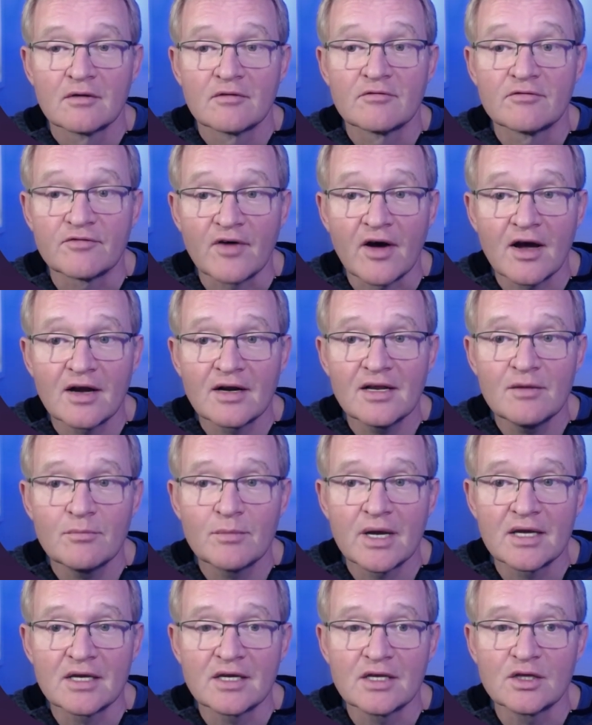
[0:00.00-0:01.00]
finally
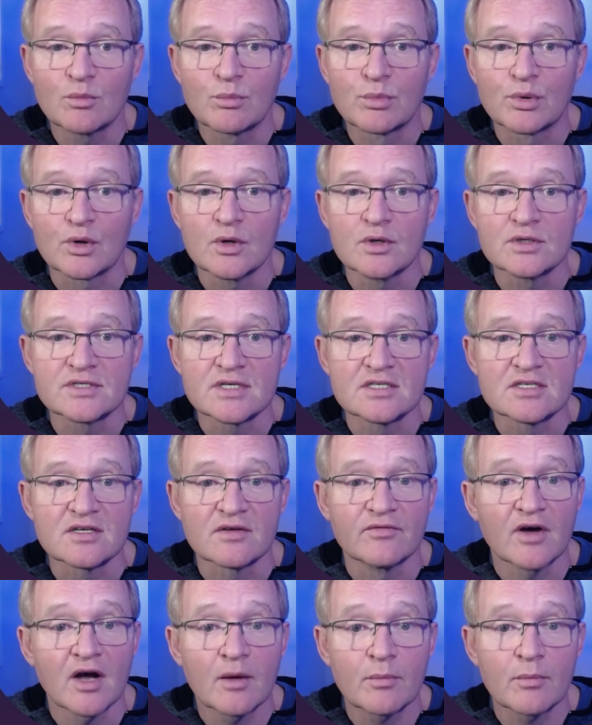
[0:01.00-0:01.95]
making the process of